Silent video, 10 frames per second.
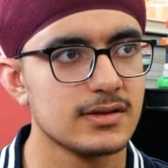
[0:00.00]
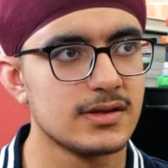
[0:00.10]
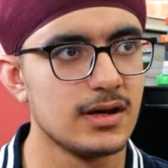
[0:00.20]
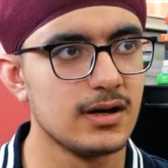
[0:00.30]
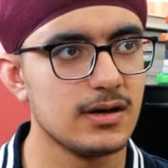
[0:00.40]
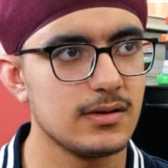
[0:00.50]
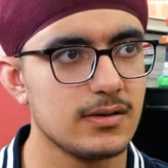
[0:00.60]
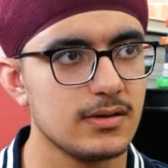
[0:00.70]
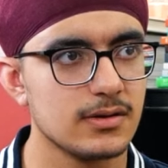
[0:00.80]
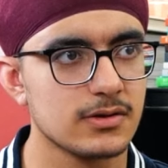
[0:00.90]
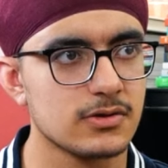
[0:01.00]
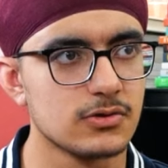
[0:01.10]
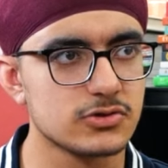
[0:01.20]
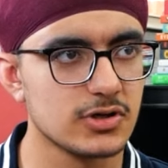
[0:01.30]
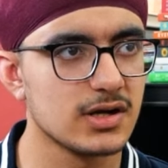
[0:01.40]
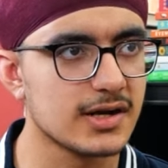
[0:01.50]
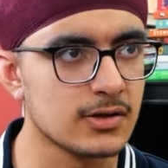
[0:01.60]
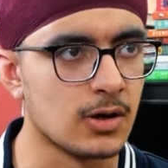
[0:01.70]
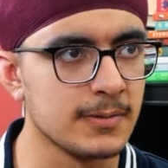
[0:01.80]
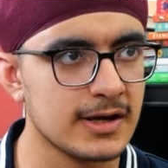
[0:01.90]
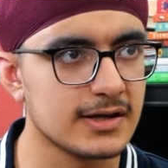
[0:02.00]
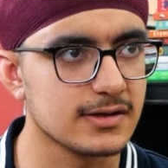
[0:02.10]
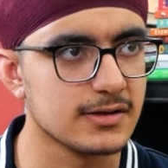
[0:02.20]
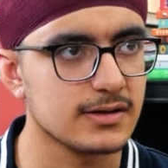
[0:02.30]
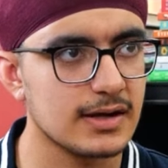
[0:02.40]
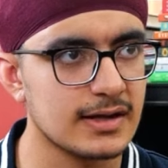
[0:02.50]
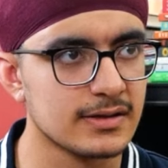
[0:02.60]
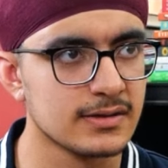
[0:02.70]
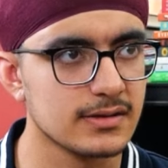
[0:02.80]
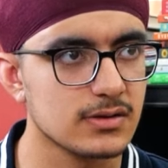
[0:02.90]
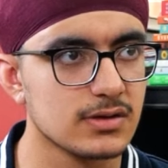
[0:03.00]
But the usual denominator in